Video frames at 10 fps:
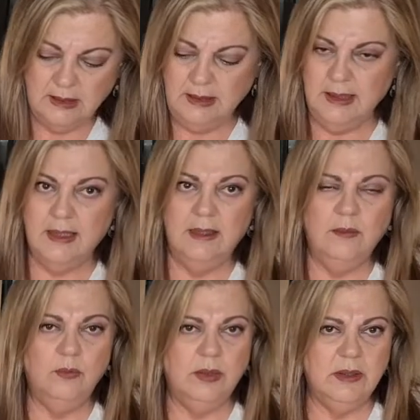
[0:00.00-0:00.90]
yeah,
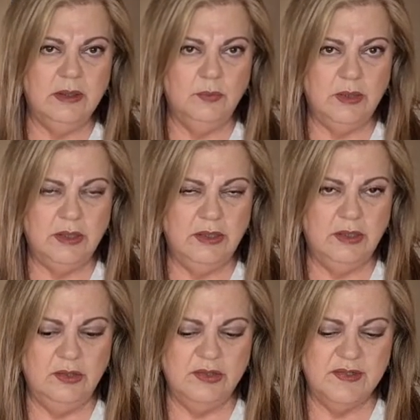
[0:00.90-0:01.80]
what a, what a
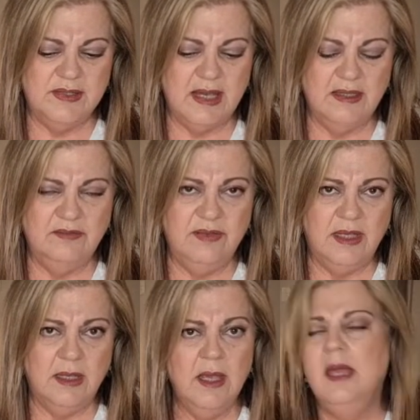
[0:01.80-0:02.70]
huge
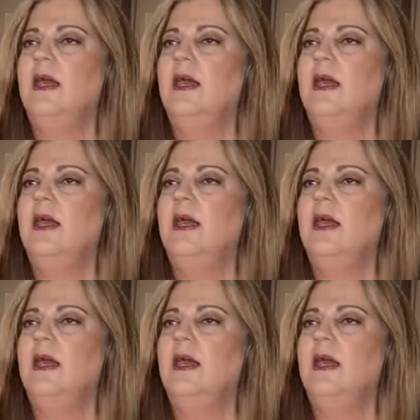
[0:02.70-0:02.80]
saving.